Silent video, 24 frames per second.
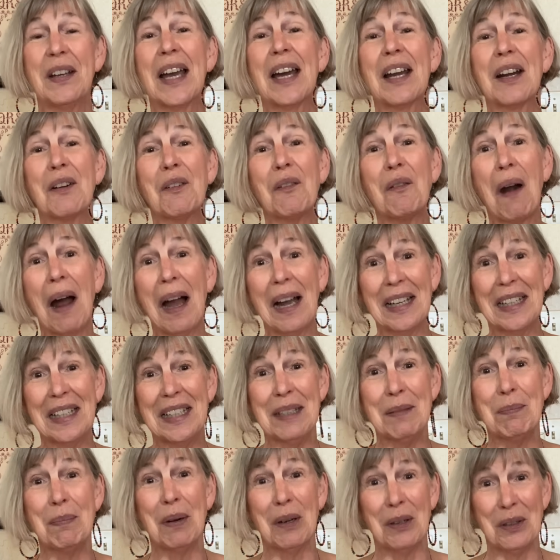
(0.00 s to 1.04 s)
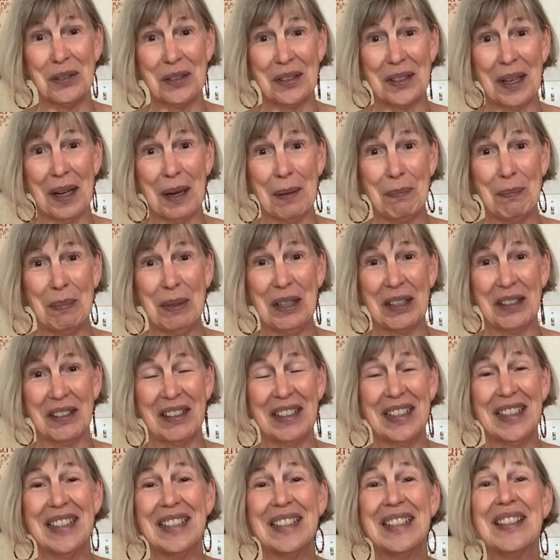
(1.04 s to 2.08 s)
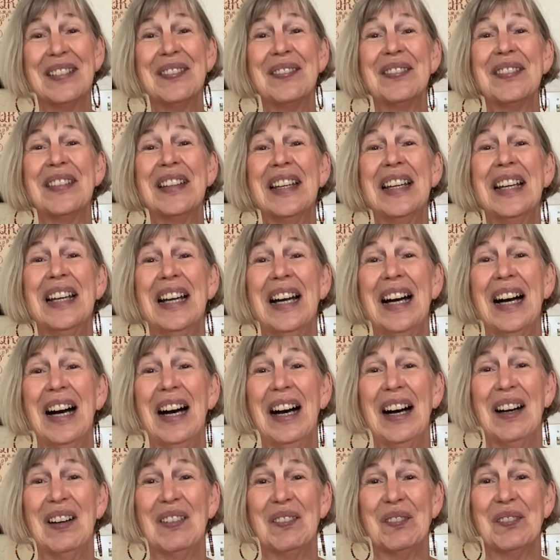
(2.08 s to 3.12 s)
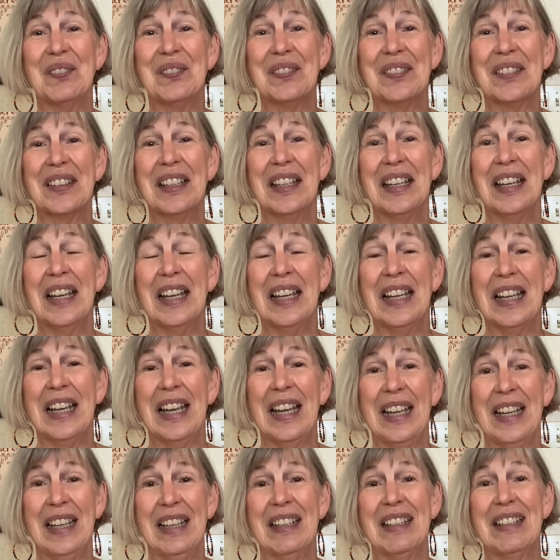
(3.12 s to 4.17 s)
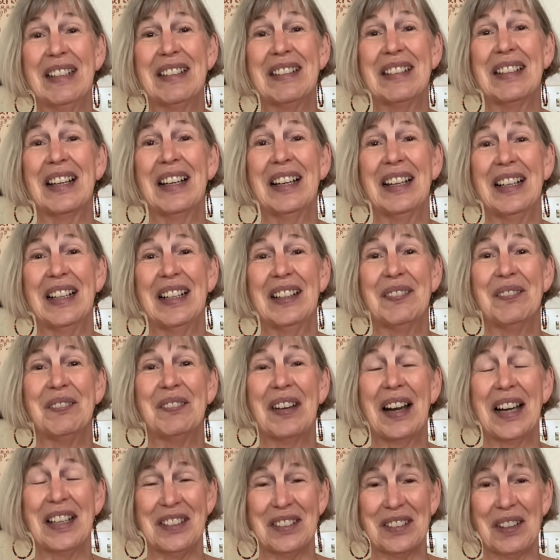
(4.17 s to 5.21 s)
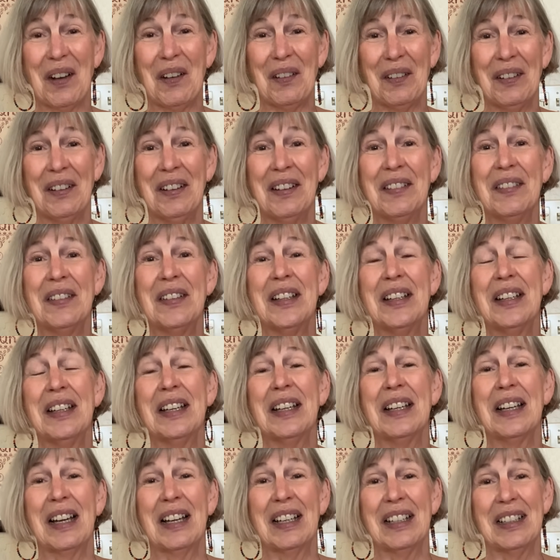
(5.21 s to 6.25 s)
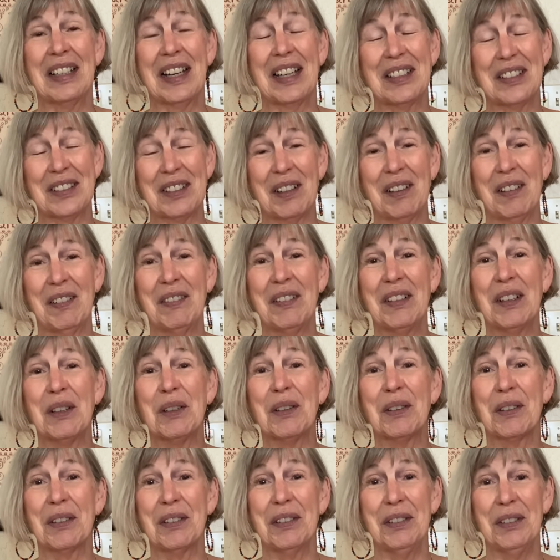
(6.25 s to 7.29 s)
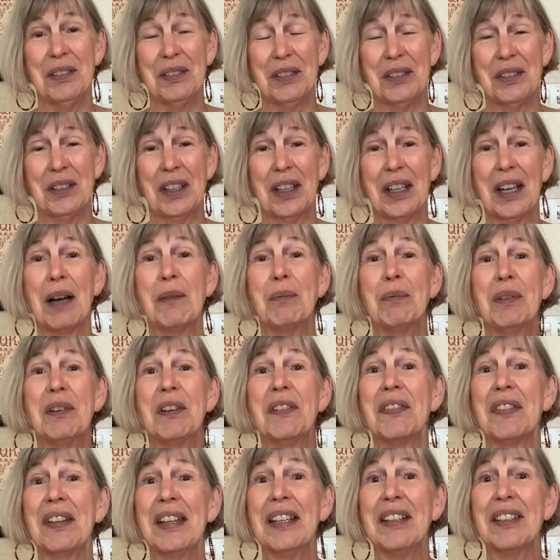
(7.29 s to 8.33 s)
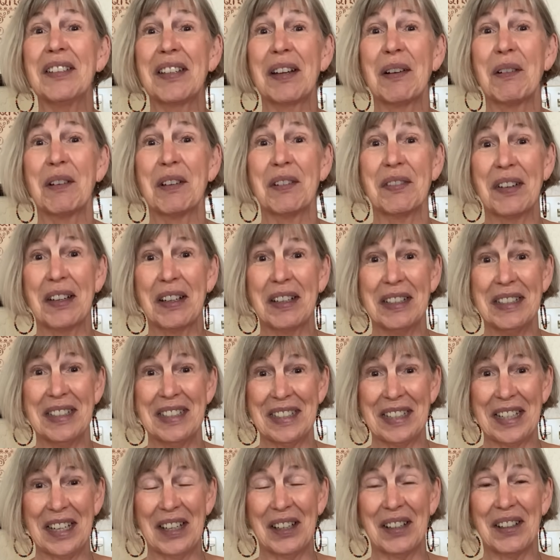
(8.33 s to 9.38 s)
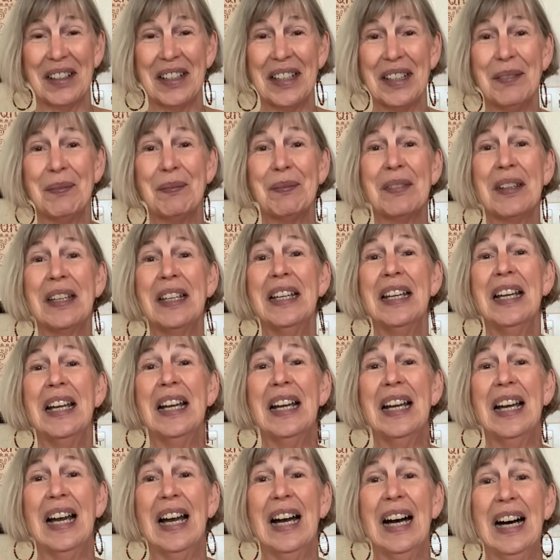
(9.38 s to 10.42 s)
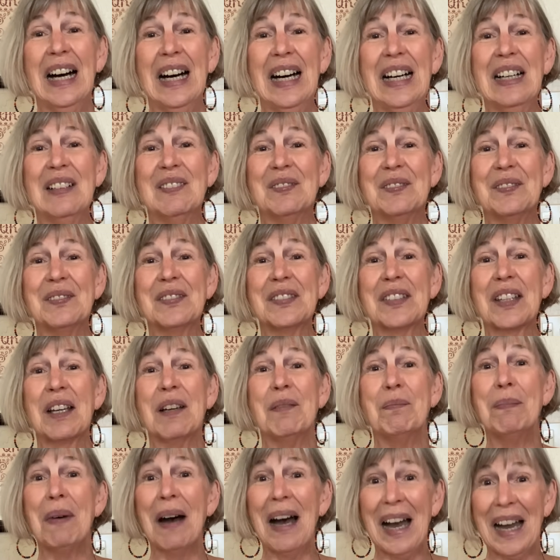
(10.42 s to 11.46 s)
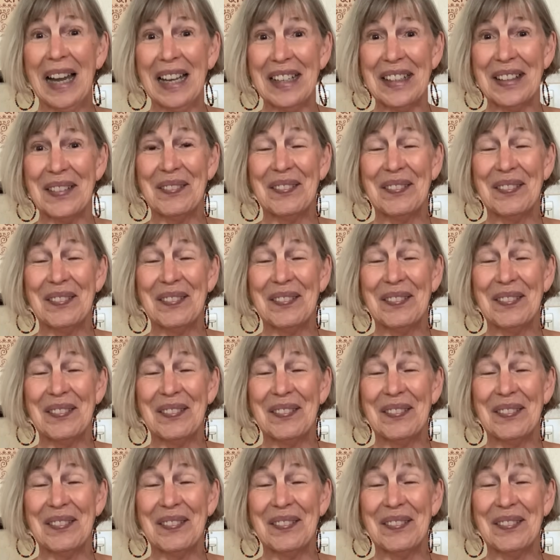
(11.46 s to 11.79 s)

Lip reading: rocky post-op period, and I saw him go through a couple of things that were very scary. But